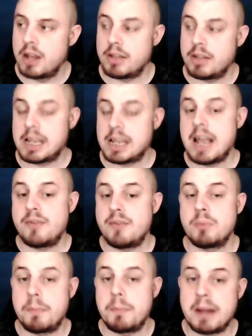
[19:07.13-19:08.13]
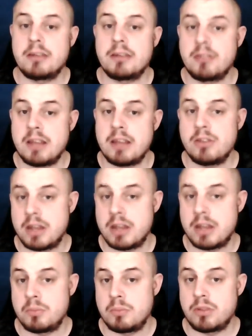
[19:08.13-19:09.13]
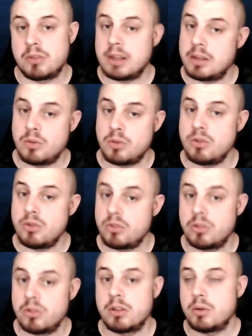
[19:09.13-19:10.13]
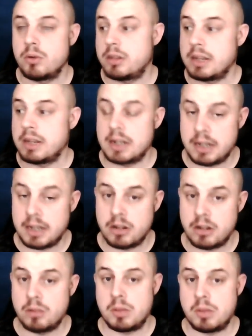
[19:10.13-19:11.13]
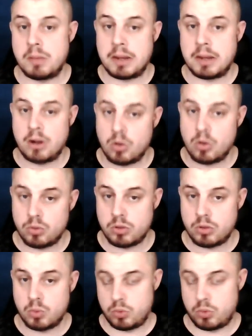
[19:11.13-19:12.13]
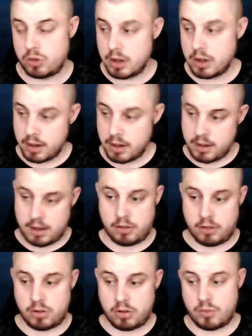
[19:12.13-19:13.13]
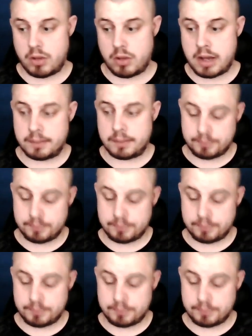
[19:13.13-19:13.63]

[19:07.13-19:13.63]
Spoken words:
They gave them a bad attendant name, saying they were useless, didn't clean up, they made holes in the walls and stuff like that.